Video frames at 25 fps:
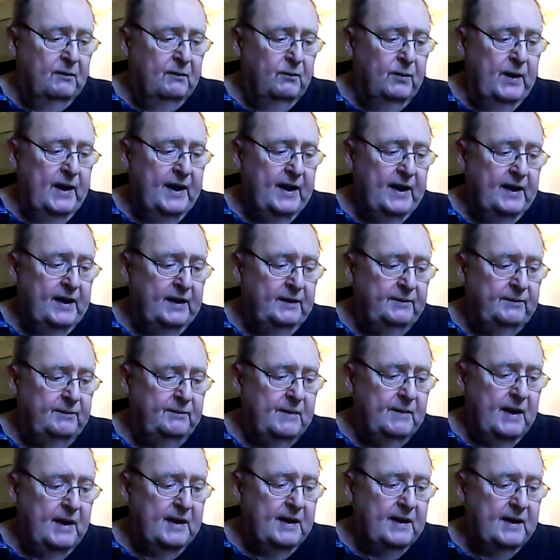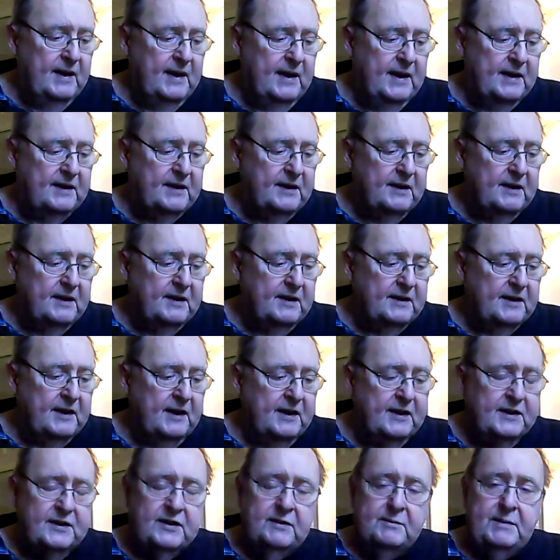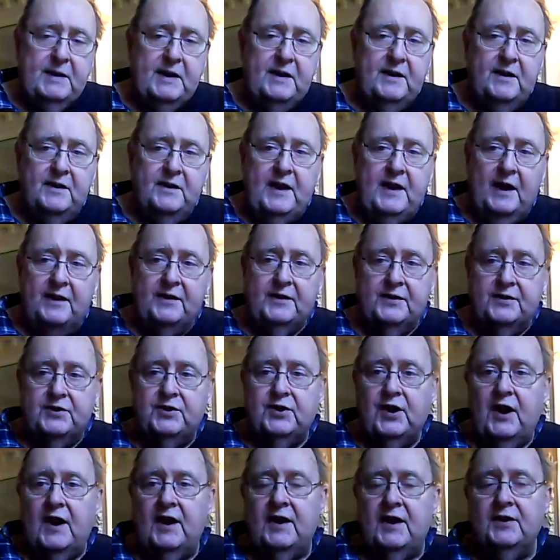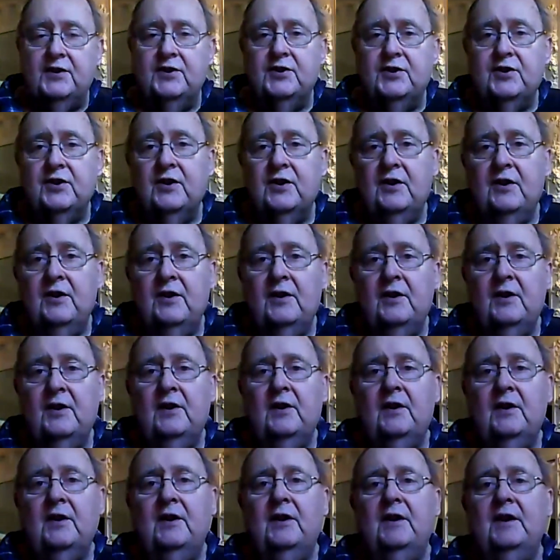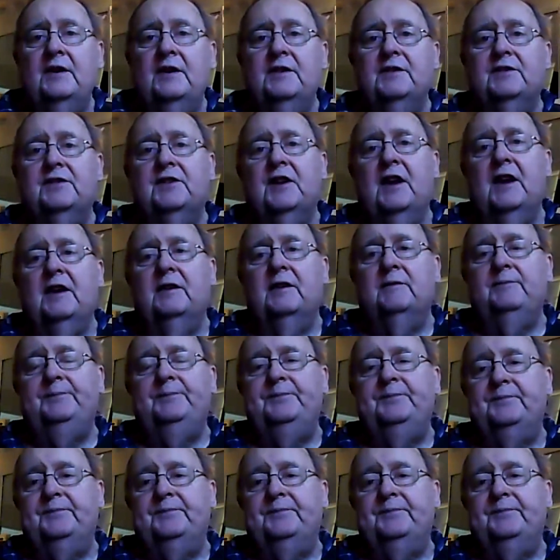Where there has been another change is that,